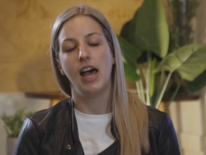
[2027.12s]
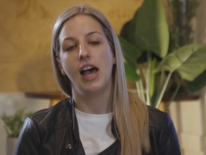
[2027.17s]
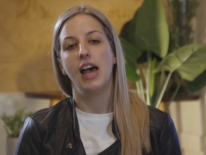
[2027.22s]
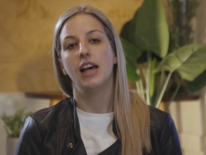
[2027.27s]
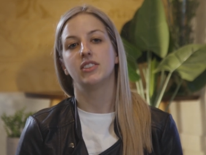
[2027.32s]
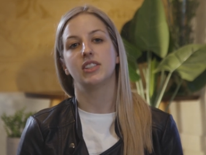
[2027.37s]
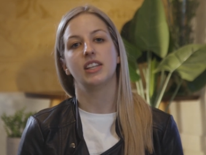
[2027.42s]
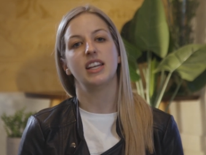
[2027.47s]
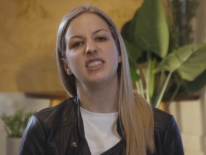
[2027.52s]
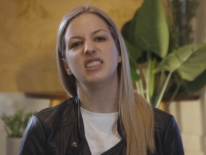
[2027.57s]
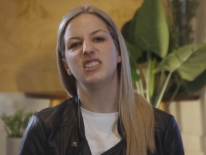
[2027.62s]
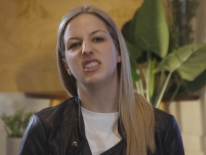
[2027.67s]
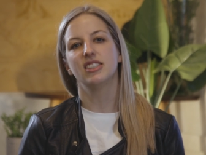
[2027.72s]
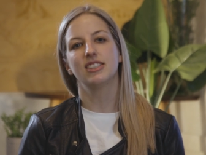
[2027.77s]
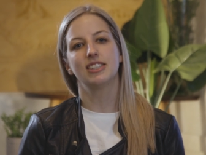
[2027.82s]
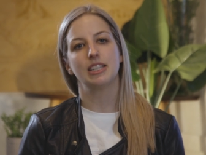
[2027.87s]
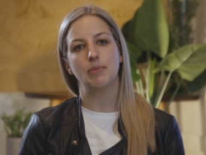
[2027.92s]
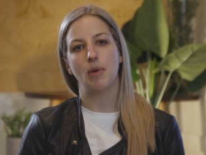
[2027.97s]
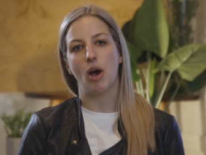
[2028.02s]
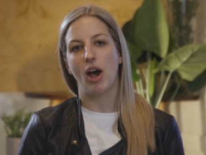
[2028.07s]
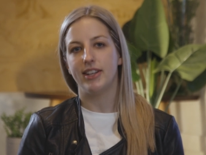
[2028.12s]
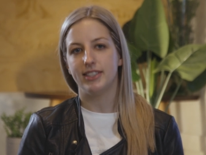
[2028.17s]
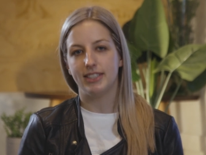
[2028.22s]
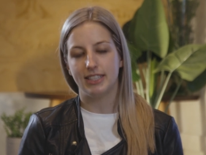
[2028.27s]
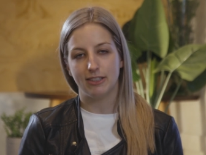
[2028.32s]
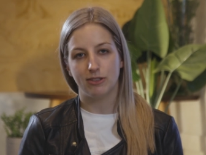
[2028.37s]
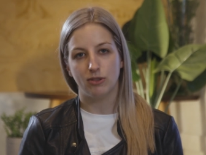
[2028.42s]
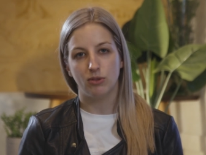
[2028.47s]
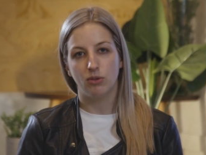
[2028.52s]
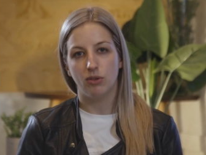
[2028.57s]
So these are just some
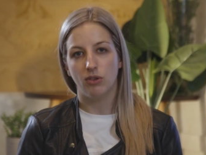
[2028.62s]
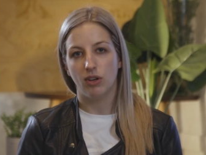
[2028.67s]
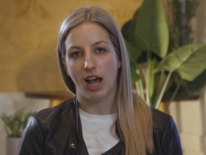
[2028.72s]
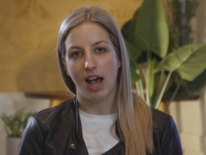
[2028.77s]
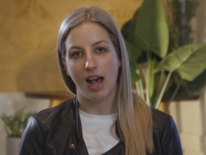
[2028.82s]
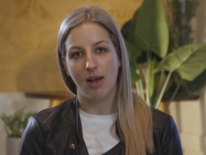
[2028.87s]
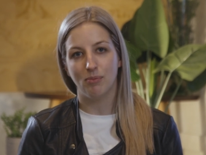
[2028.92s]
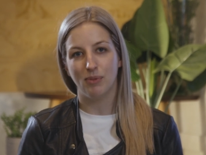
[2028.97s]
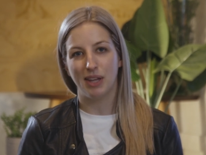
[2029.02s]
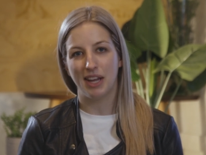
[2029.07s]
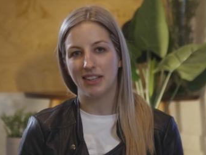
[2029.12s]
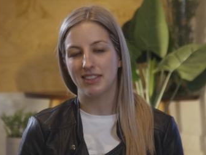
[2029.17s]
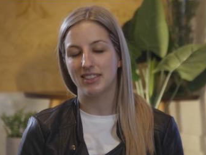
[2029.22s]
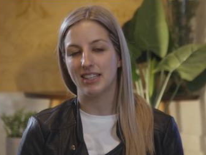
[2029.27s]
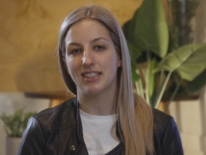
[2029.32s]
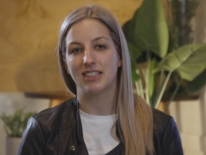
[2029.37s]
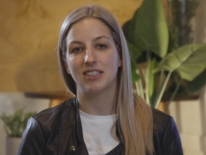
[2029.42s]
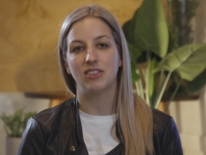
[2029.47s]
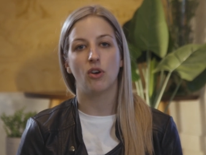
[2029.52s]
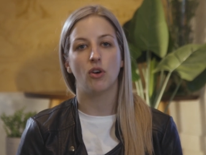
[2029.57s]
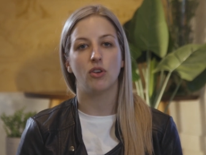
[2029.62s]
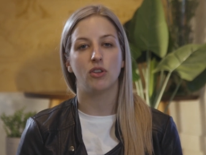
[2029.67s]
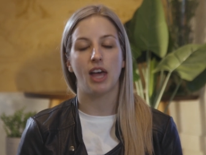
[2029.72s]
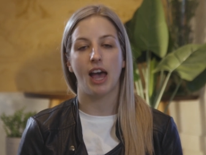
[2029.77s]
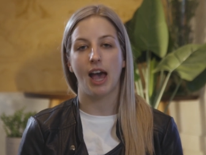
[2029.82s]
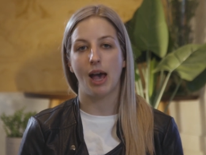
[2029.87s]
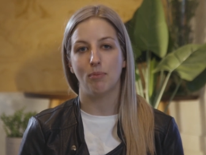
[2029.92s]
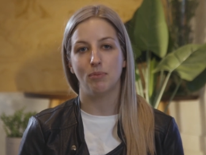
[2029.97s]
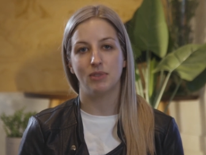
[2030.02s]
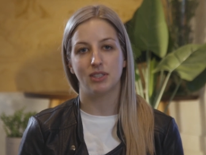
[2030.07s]
ideal lengths. It's not the
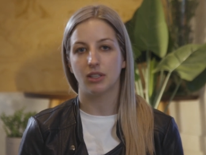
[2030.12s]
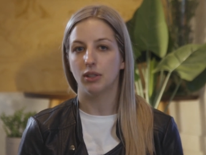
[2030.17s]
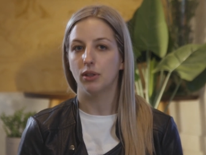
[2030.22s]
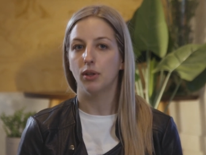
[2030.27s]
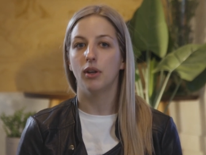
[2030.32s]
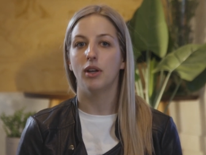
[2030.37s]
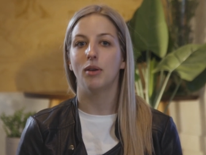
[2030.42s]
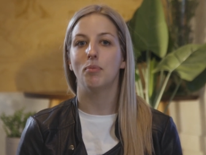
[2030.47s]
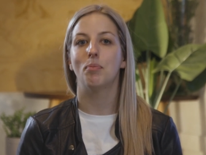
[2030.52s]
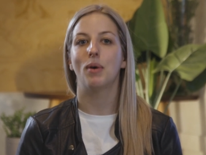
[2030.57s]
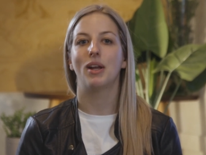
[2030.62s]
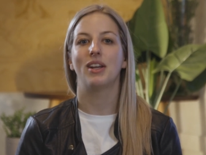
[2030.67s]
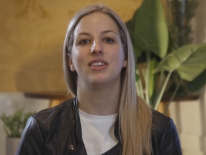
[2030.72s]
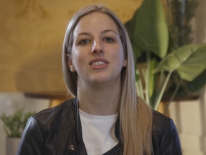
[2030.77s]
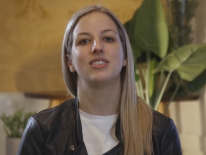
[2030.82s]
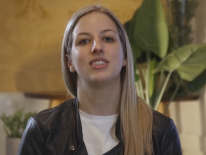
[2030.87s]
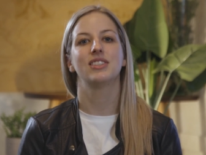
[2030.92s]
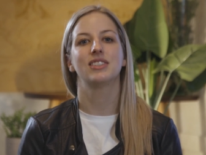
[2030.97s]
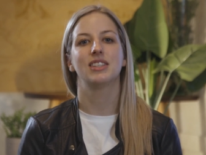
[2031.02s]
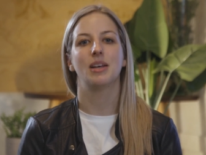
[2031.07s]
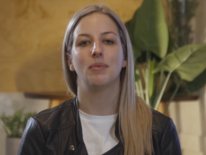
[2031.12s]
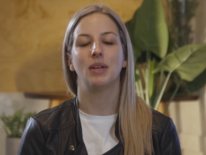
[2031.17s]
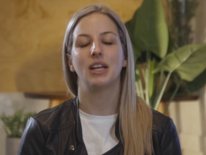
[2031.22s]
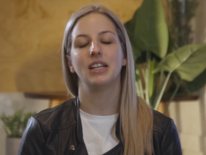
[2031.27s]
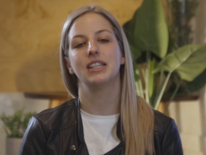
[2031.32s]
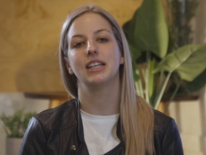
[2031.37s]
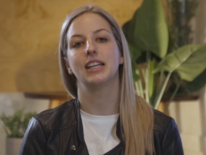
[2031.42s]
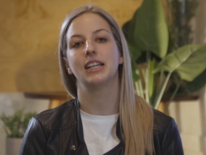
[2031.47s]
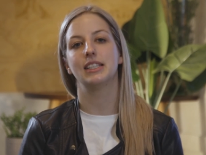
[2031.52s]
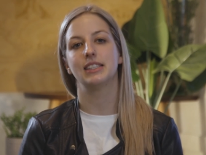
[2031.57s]
absolute, but it's just something
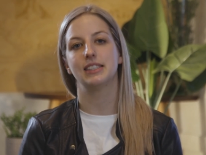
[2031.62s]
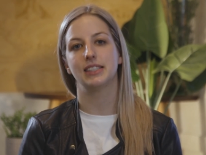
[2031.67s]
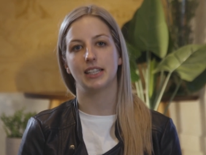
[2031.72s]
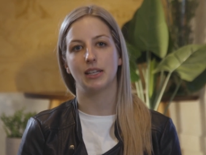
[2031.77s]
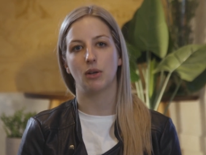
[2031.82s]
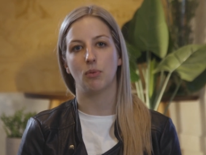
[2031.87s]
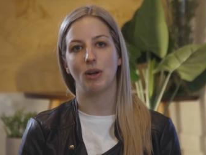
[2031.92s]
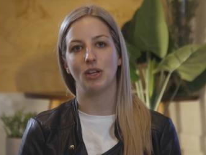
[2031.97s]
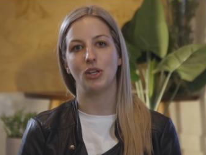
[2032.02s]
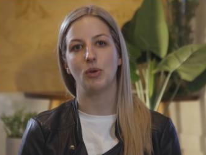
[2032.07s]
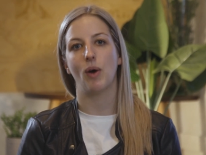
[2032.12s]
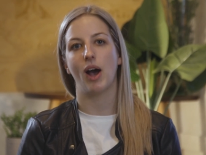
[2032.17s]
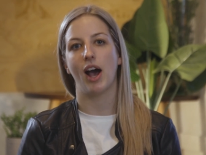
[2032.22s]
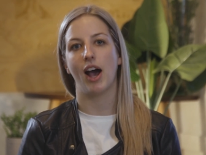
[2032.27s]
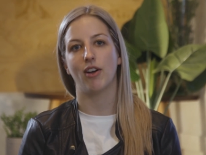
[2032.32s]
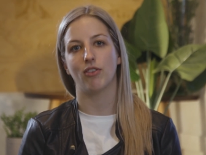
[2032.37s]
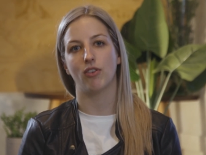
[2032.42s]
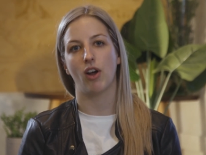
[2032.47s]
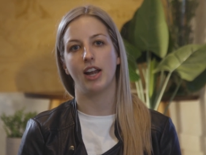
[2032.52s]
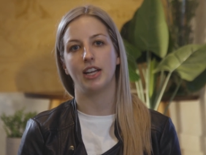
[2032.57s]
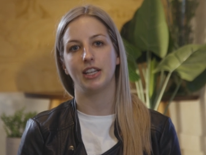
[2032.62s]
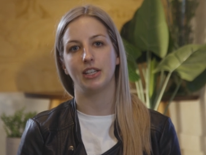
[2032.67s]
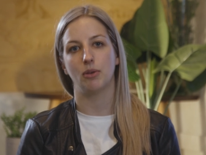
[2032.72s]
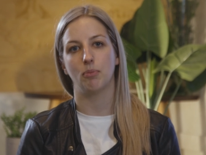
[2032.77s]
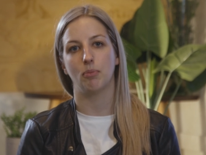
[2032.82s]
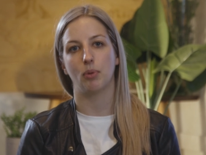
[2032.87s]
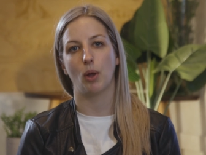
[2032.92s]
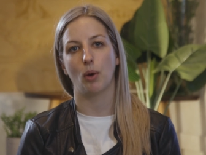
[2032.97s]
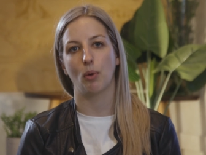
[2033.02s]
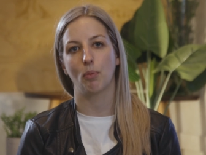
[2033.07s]
to consider when you are writing your
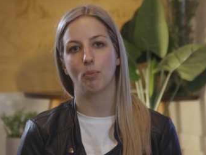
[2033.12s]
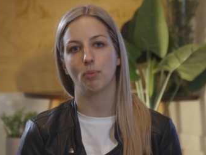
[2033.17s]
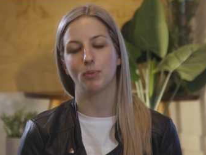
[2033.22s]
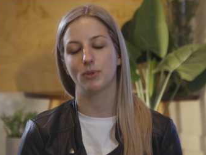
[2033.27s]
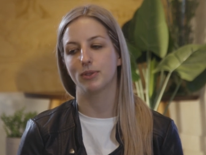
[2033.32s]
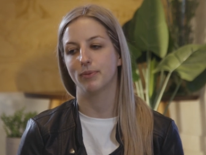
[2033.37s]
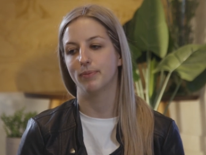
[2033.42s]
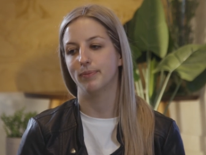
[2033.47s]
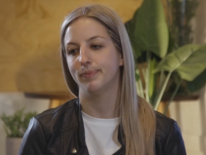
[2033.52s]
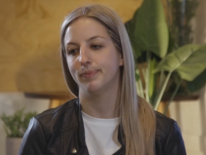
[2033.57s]
blogs.